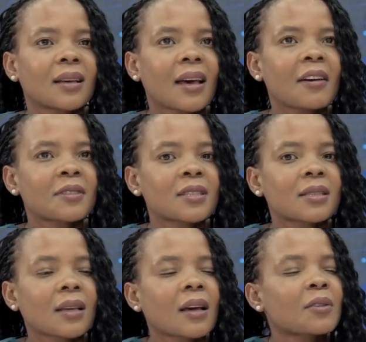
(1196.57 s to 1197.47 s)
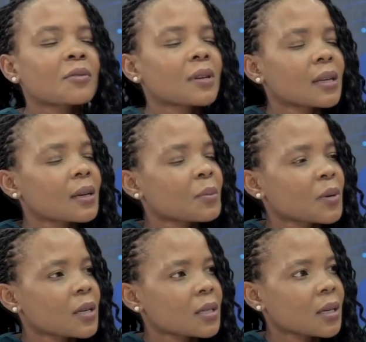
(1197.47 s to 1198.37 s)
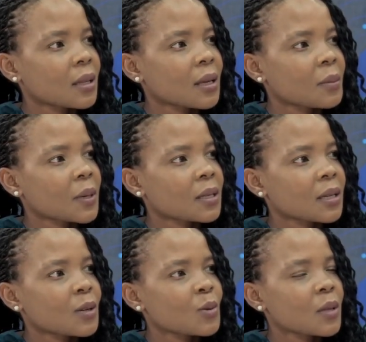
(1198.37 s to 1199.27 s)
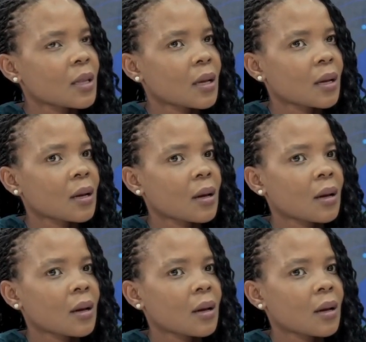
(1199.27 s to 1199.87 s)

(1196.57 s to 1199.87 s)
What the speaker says: have to say I really appreciate that, because I don't think